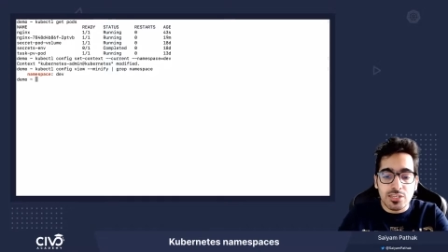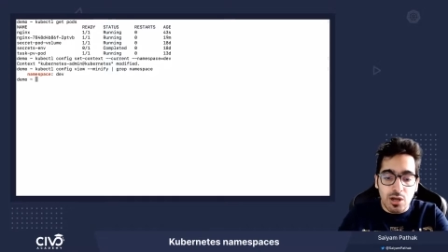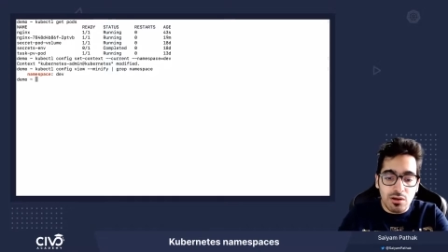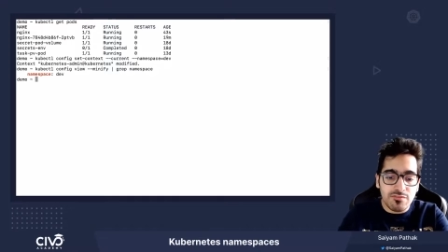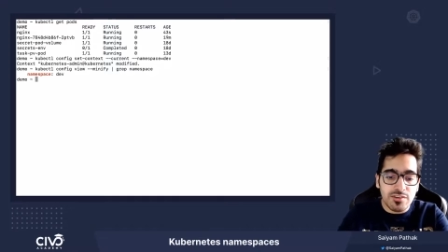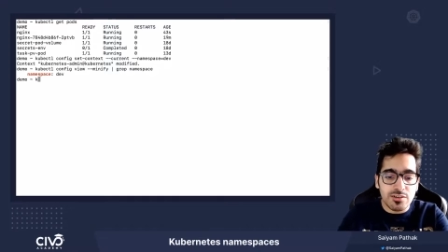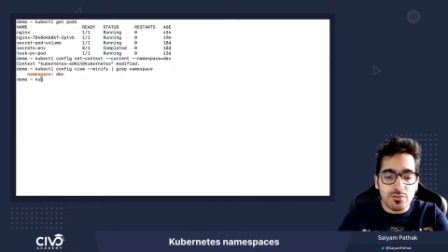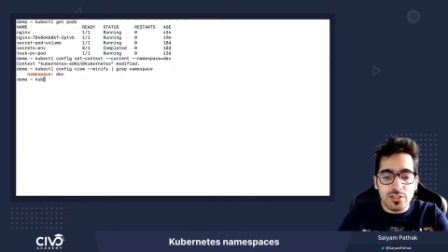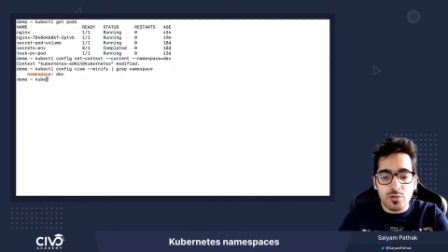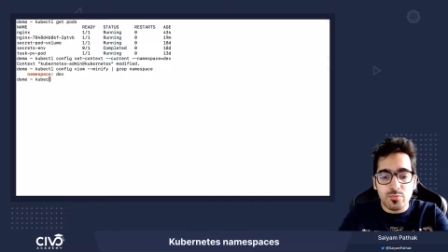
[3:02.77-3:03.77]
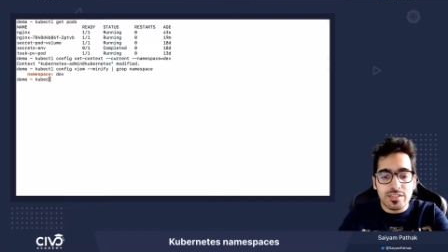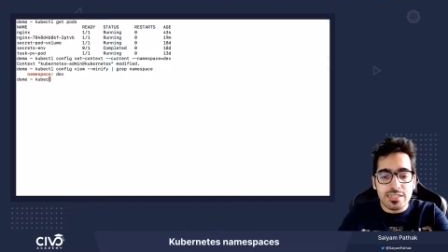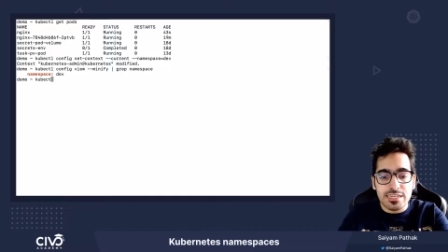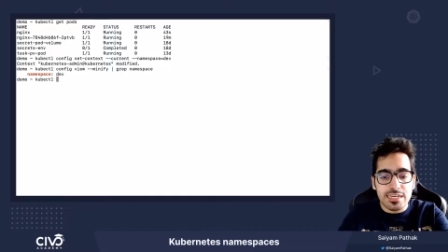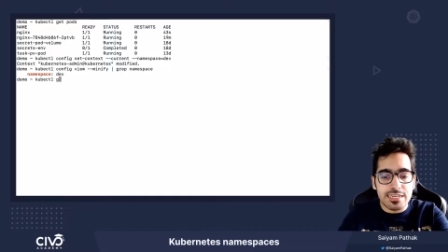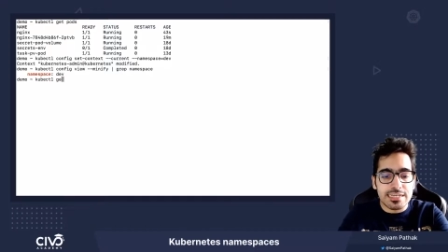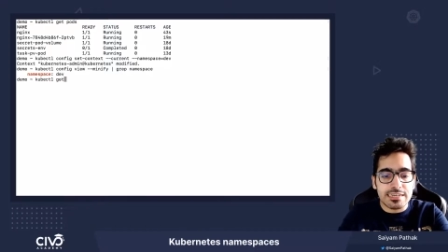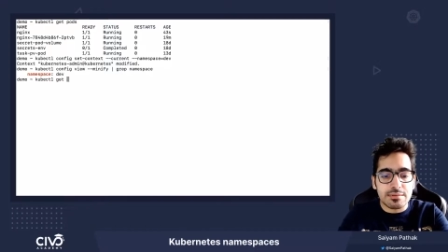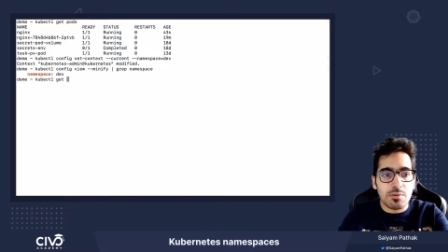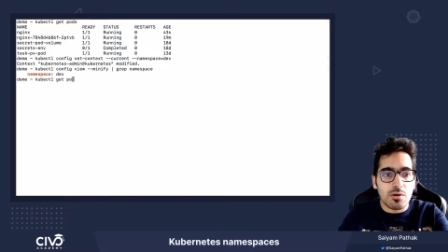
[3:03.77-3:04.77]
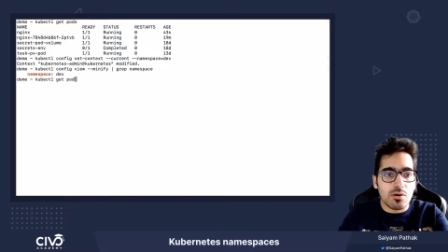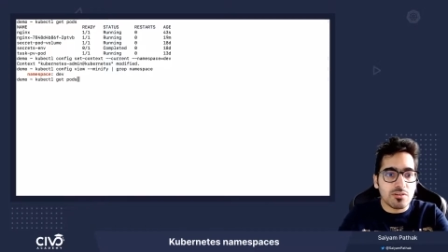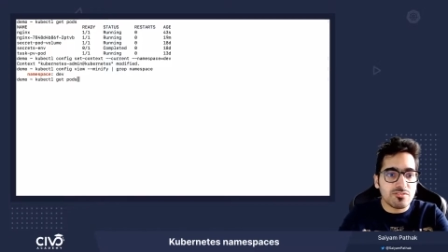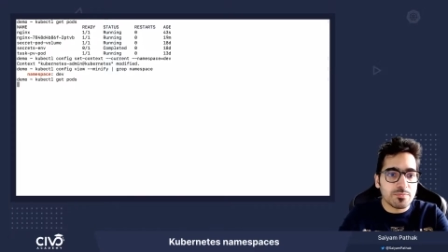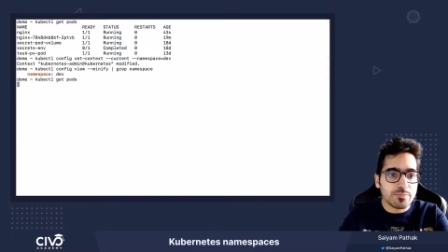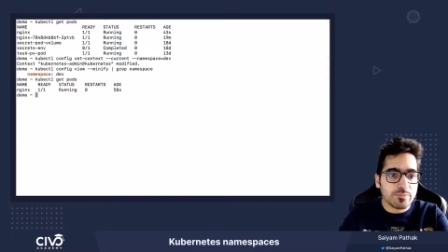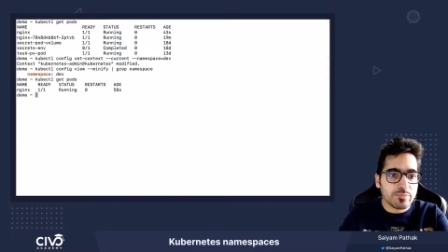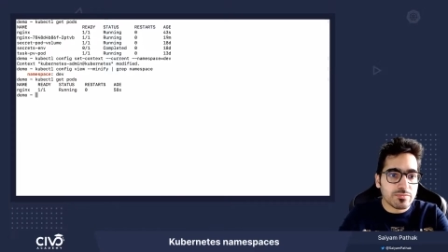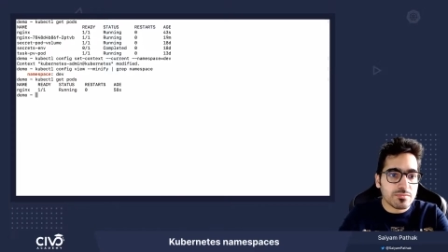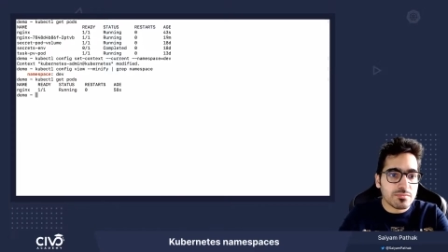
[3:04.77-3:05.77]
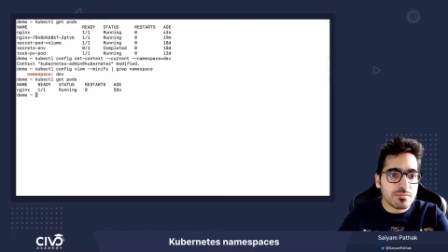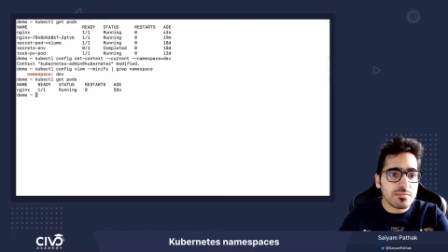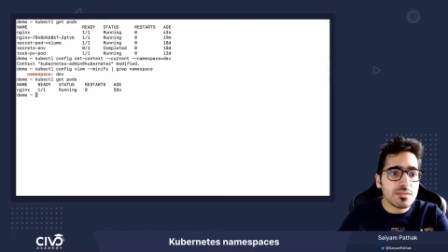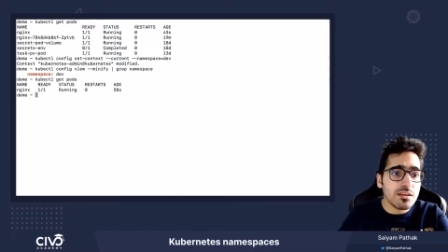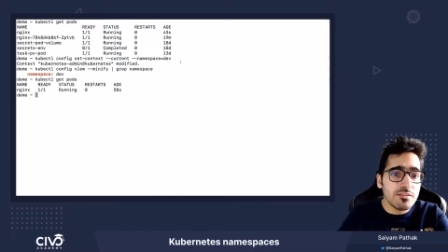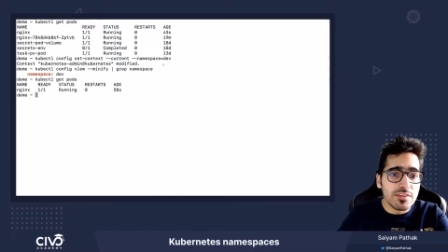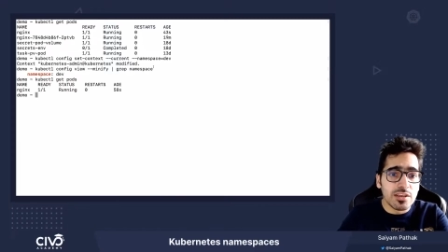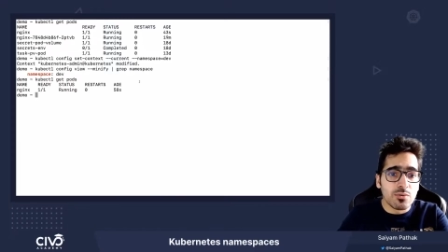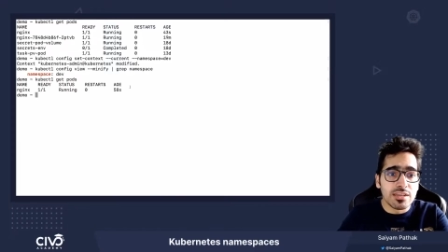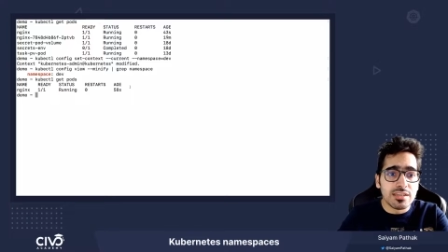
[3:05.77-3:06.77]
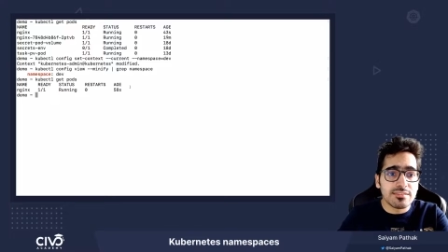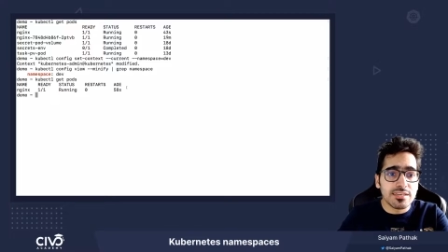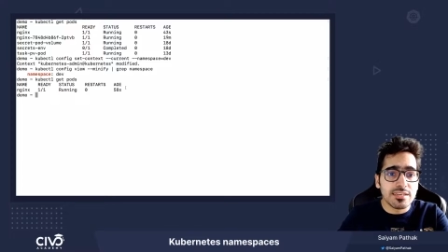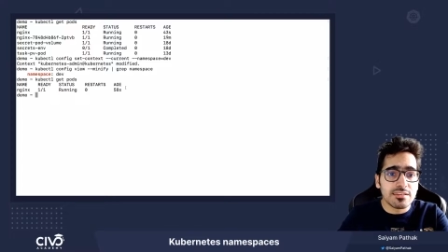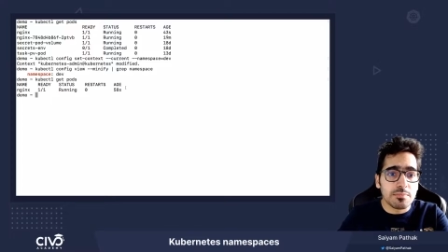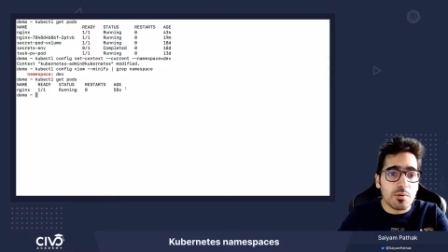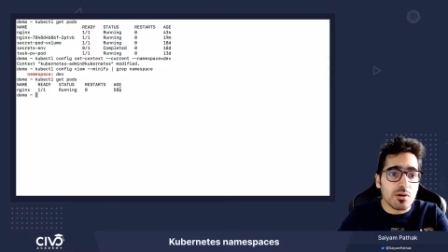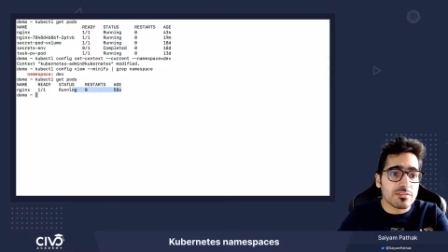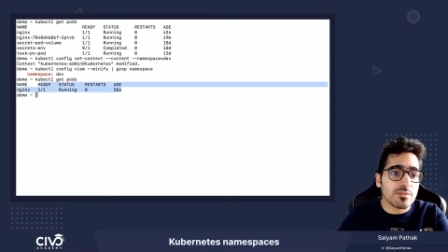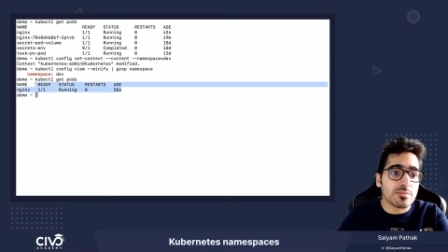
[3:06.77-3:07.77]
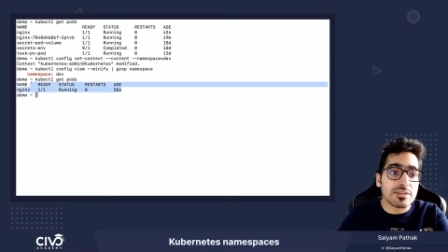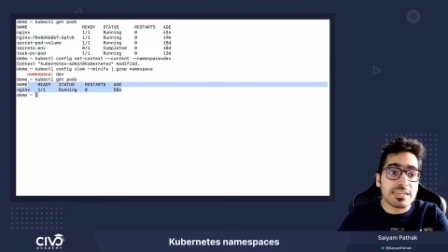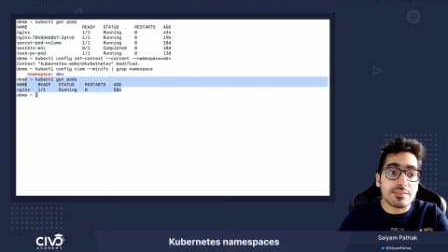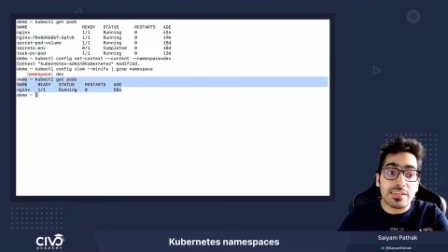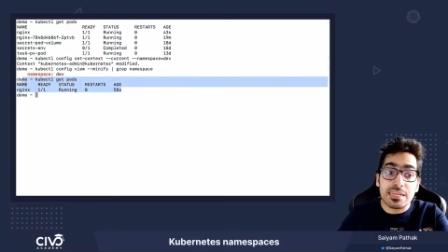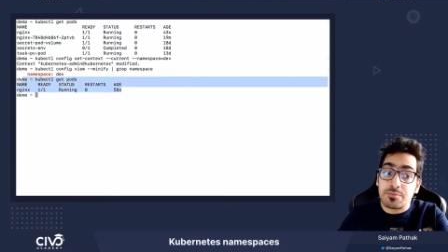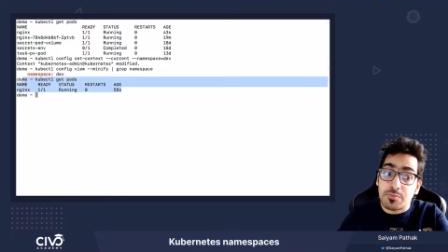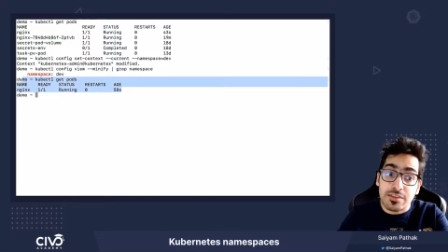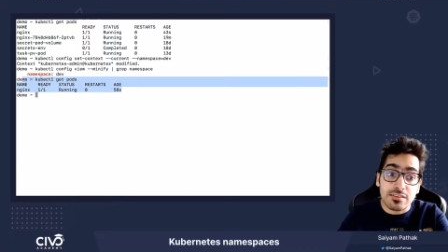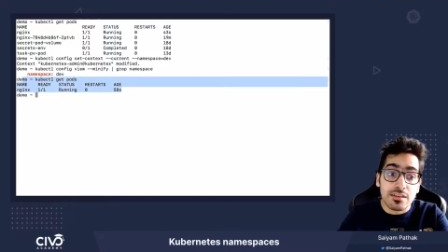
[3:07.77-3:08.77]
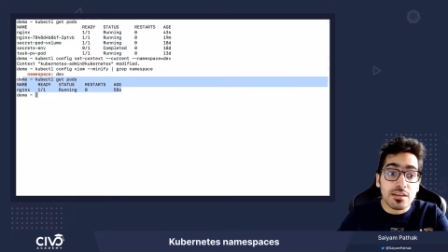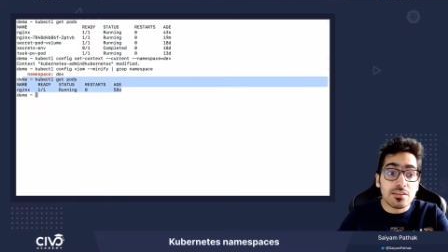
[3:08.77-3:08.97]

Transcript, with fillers: now if i do kubectl get pods we'll only see the pods from the dev namespace.